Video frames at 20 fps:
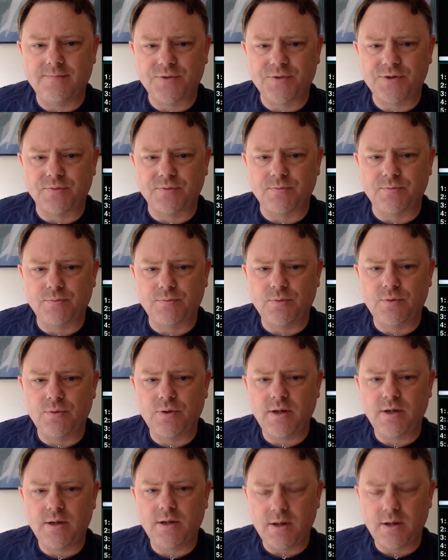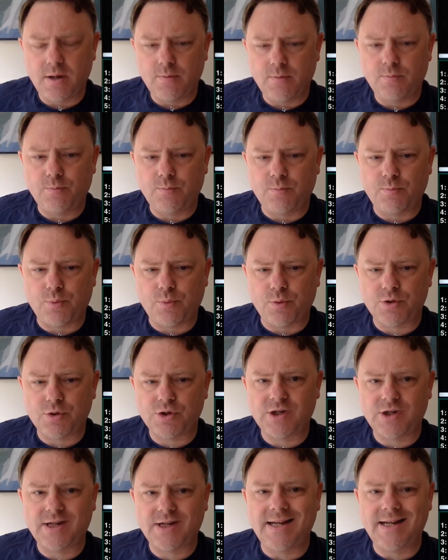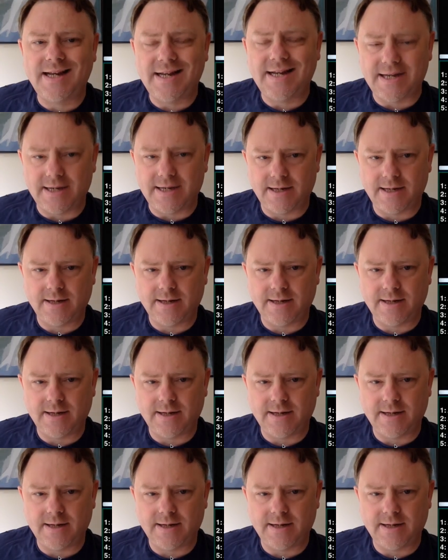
So muy poszli.